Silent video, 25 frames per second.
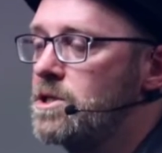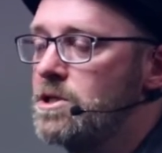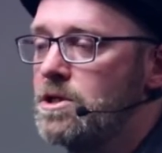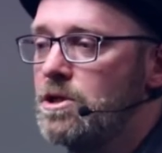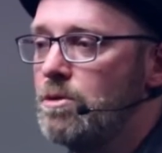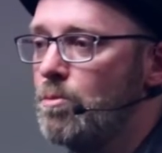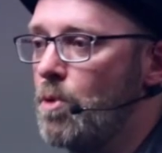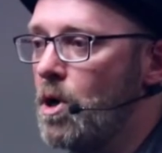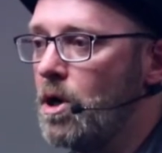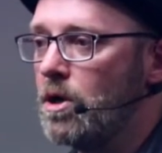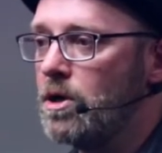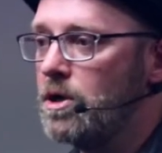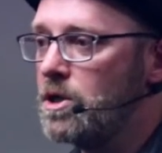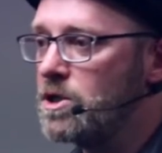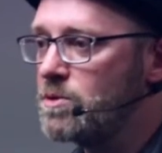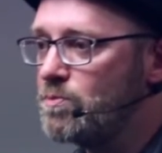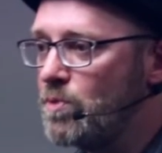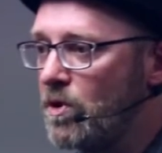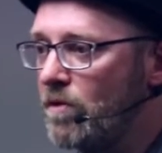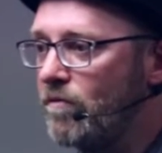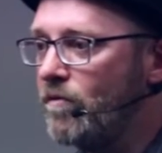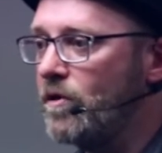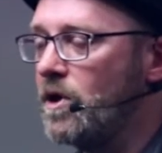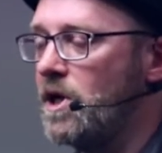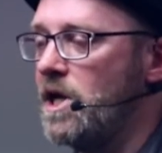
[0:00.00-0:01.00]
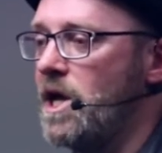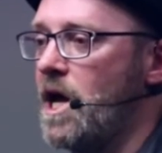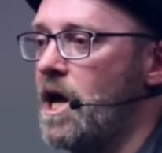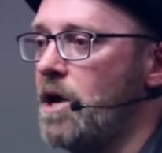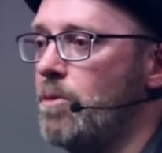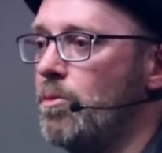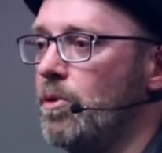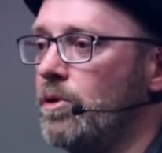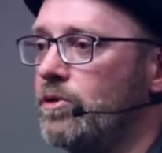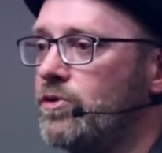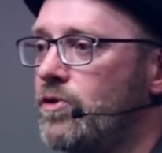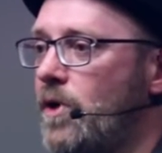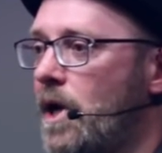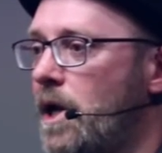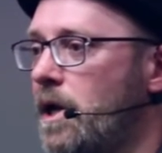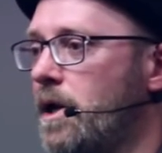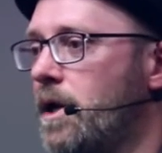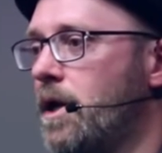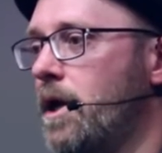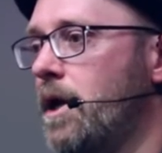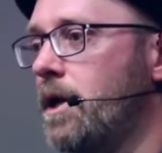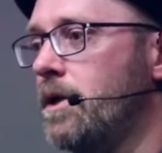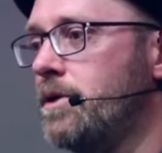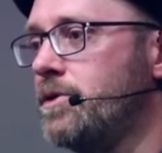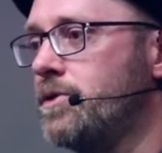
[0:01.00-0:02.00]
the market is perfectly able to
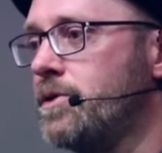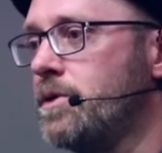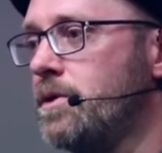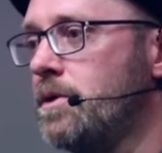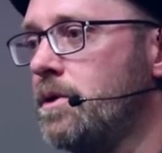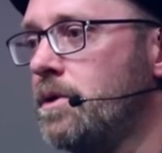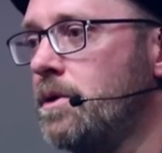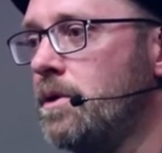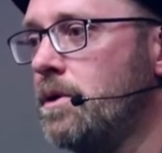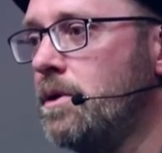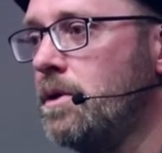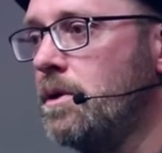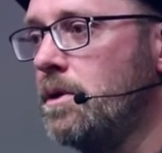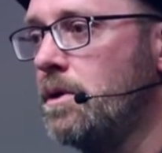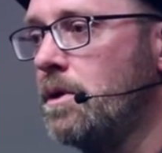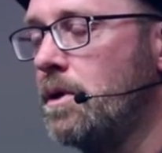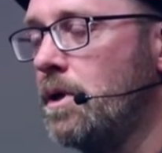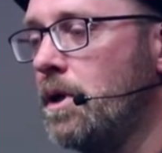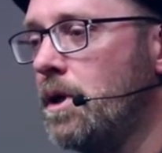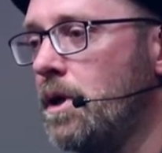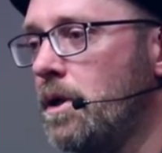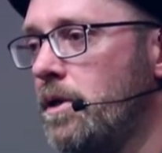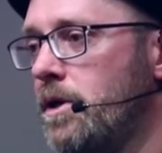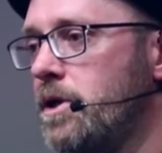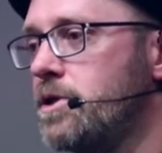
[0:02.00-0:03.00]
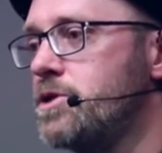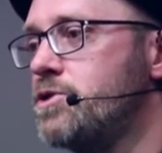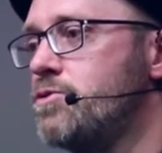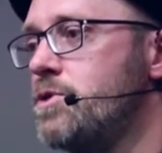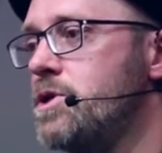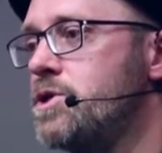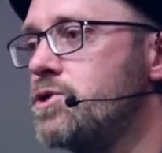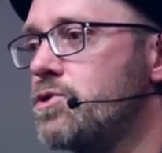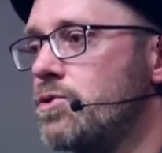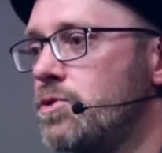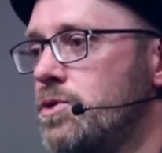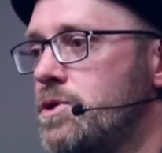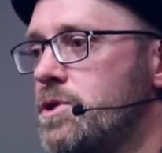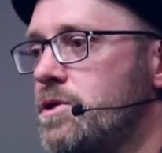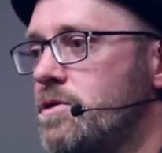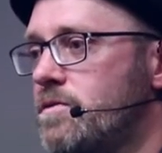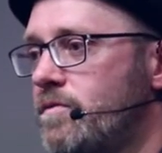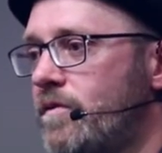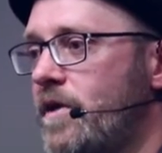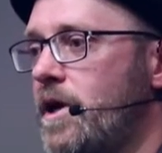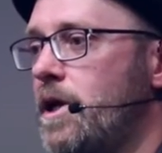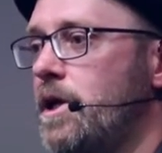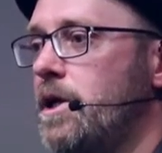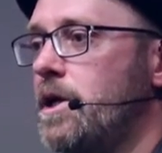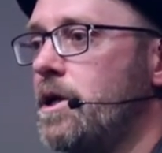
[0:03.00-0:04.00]
allocate those resources
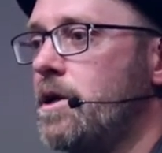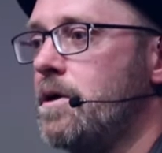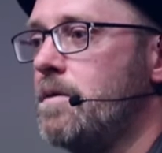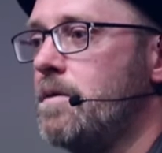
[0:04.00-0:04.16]
fairly.